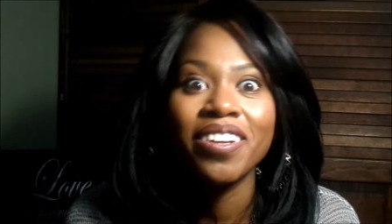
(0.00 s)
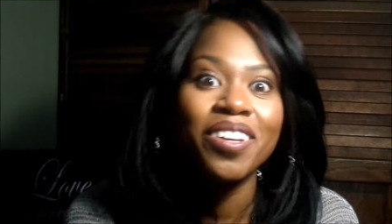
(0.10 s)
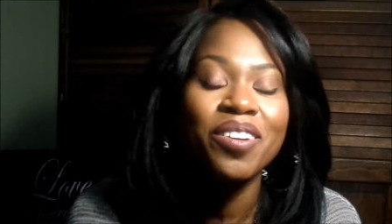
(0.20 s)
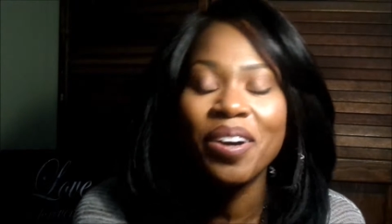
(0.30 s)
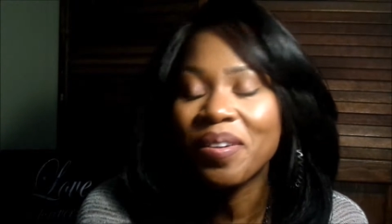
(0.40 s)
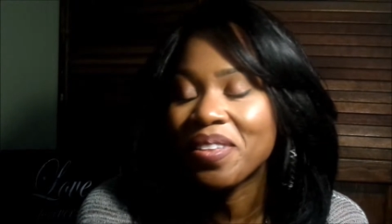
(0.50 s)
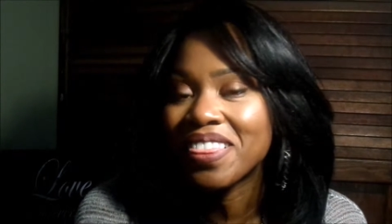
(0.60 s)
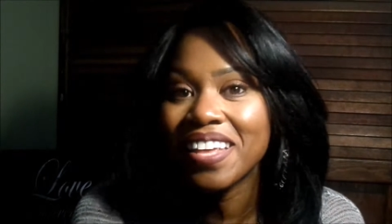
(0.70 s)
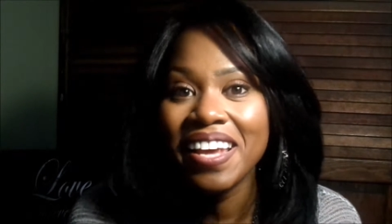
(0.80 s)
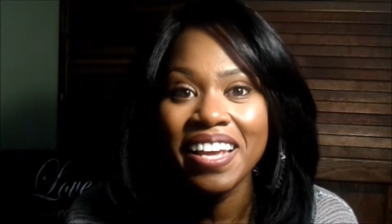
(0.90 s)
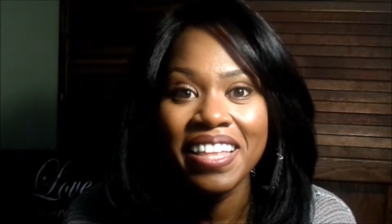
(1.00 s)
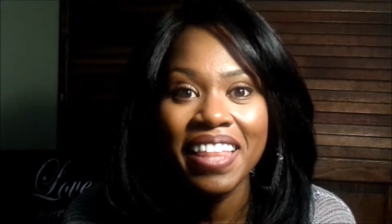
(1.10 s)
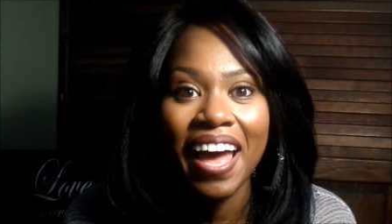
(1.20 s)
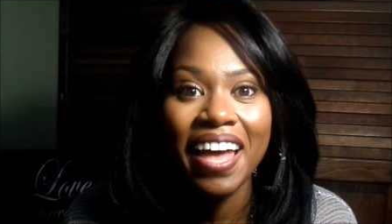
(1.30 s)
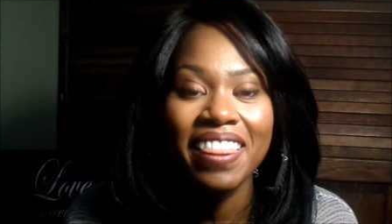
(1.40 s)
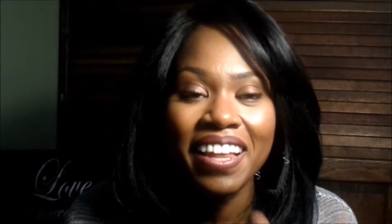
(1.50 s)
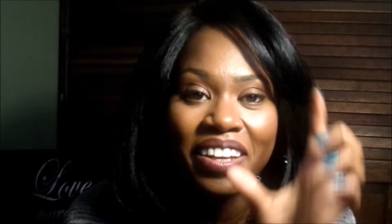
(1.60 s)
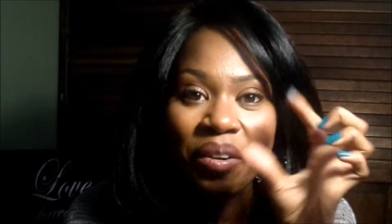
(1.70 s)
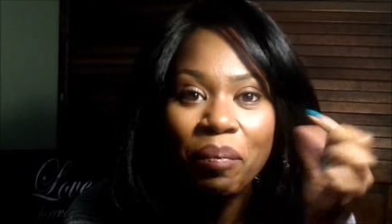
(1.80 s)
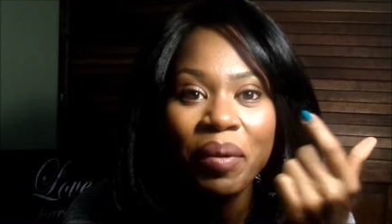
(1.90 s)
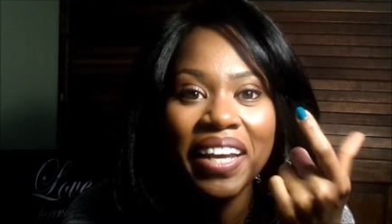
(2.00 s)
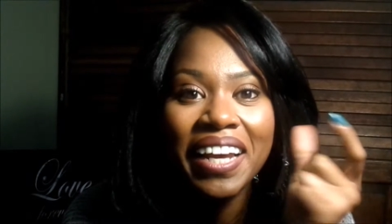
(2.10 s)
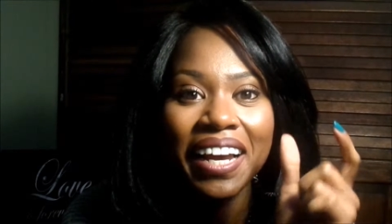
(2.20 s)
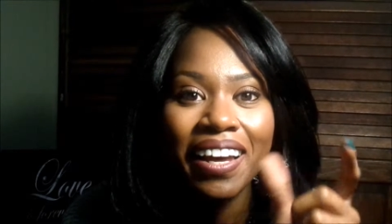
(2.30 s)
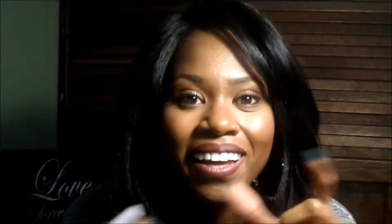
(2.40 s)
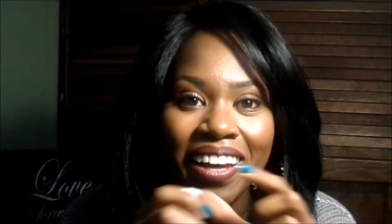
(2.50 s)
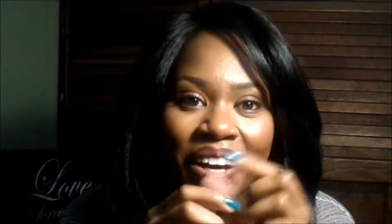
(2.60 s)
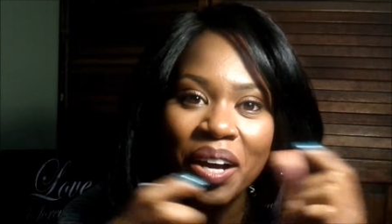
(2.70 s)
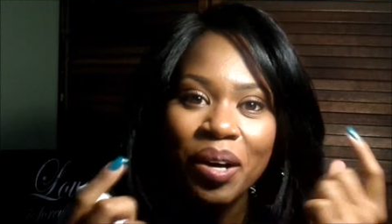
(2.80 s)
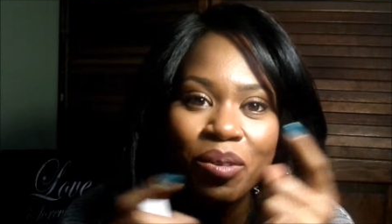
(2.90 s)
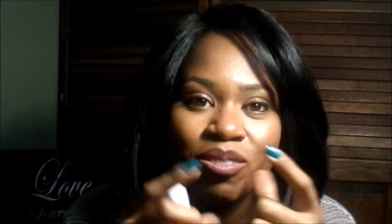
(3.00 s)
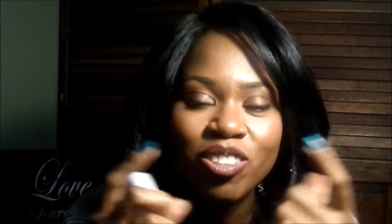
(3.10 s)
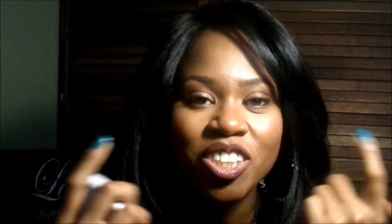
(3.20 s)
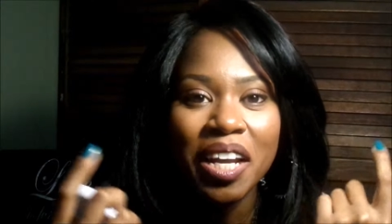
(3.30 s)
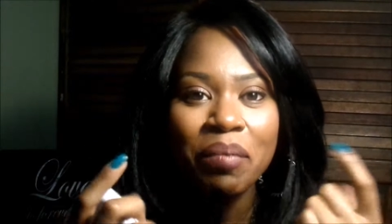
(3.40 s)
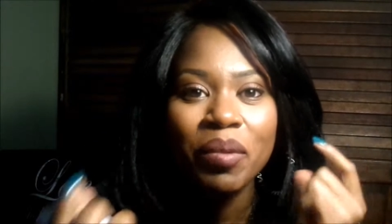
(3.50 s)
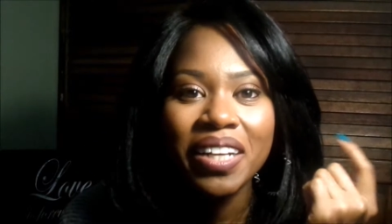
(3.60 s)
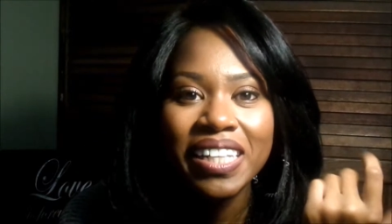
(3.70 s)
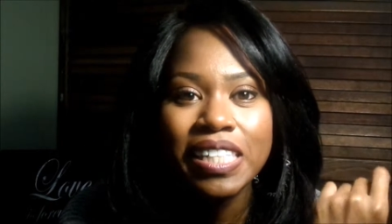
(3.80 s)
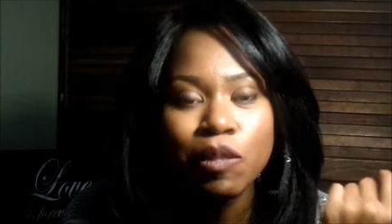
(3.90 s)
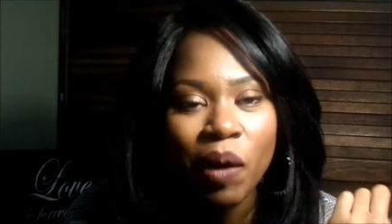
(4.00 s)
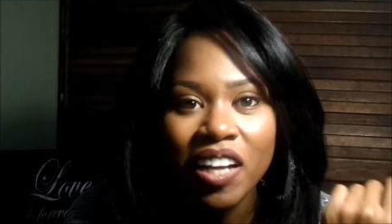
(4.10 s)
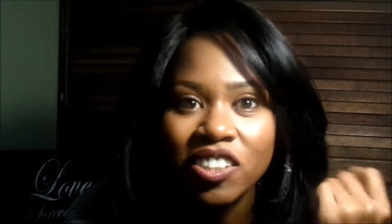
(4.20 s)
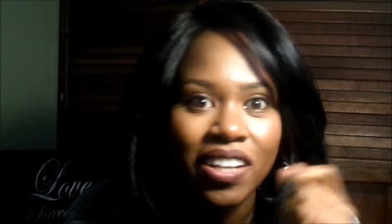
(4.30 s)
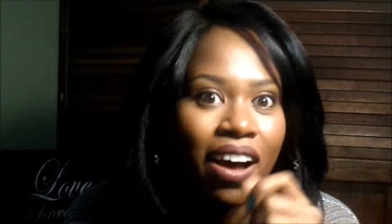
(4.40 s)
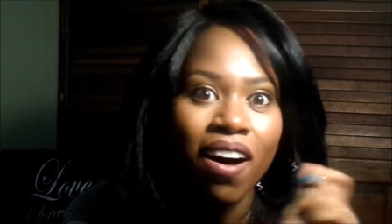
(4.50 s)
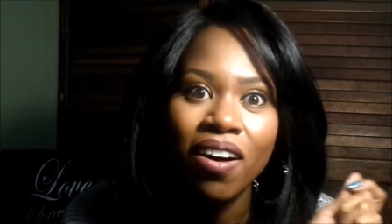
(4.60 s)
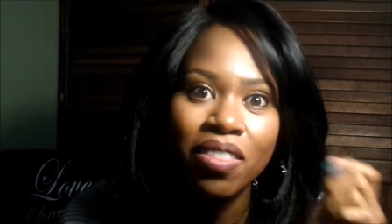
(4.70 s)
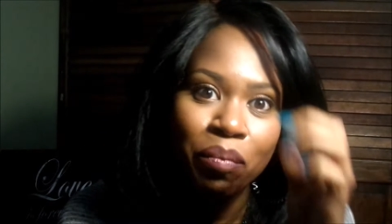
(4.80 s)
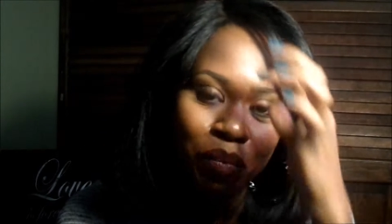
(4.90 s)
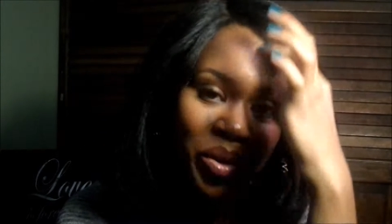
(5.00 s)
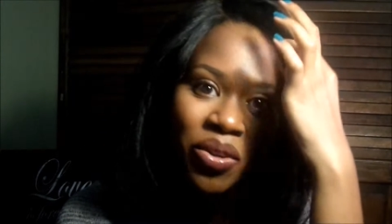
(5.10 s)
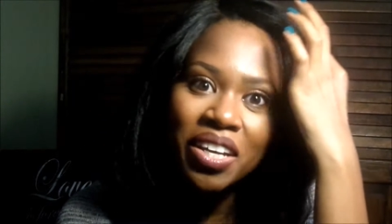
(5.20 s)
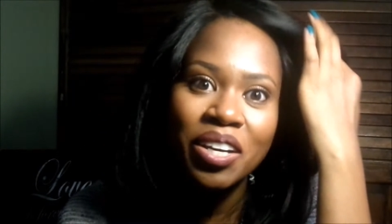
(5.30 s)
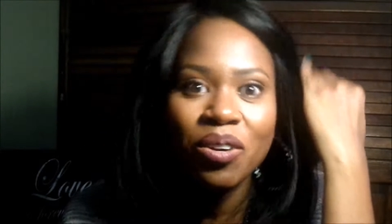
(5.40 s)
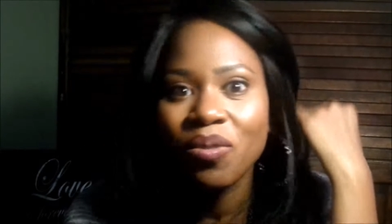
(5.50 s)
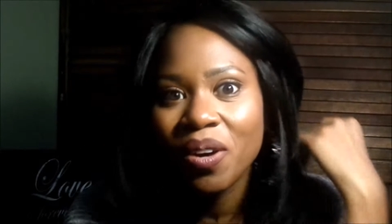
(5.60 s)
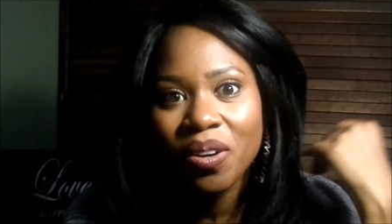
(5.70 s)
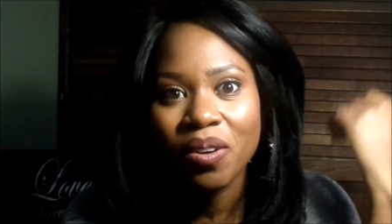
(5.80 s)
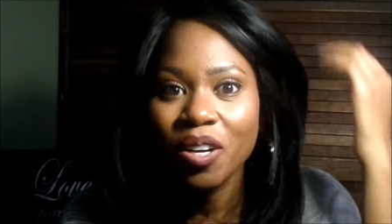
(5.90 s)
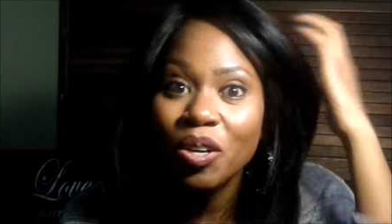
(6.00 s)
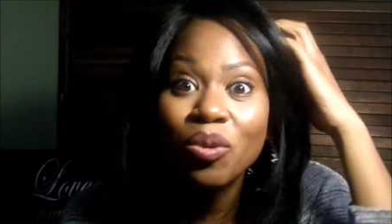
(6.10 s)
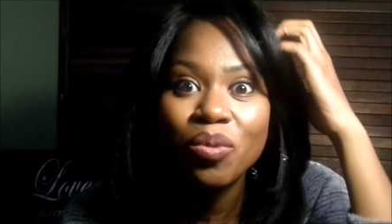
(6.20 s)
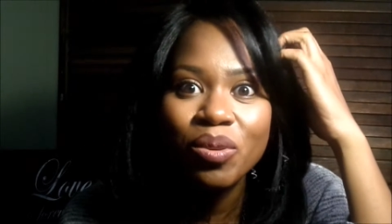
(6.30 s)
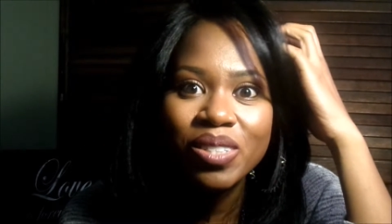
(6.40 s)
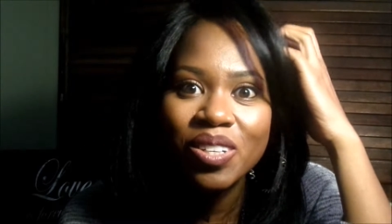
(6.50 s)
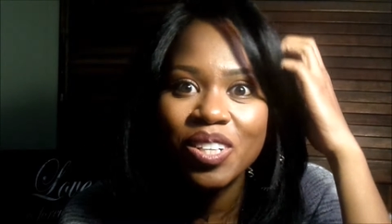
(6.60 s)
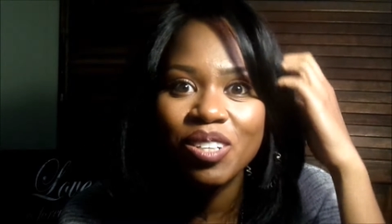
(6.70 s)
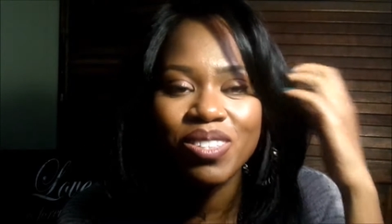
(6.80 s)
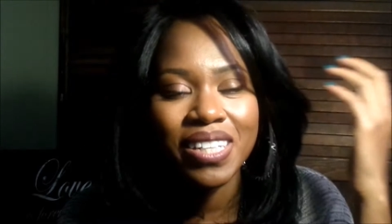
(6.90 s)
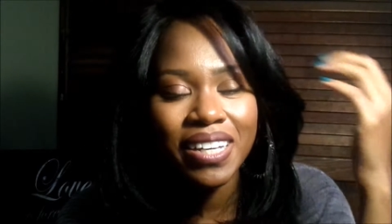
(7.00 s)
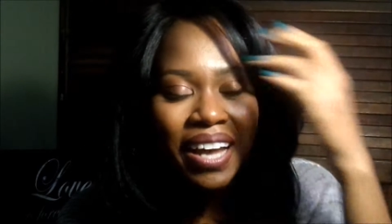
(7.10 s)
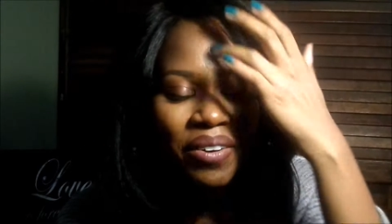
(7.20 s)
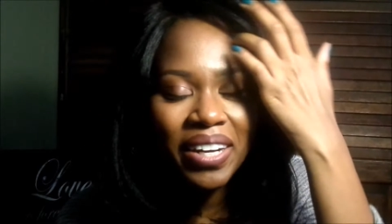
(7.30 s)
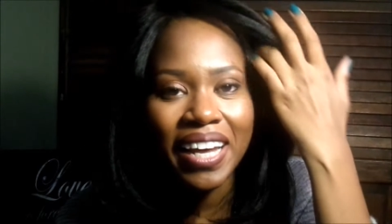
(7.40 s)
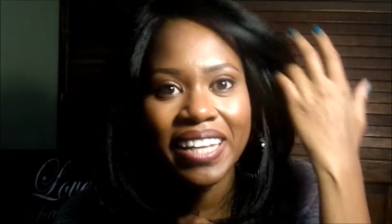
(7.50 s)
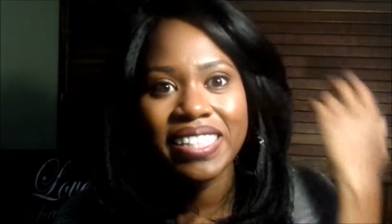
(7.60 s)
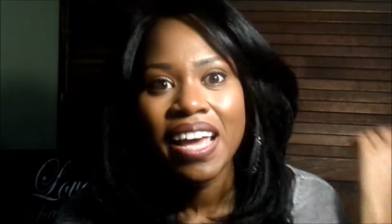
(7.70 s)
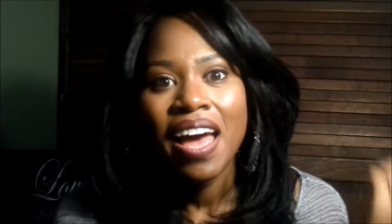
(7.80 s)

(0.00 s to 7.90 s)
You know, the thing that, that little pink cone-shaped looking sponge that all the beauty guru, gurus are using nowadays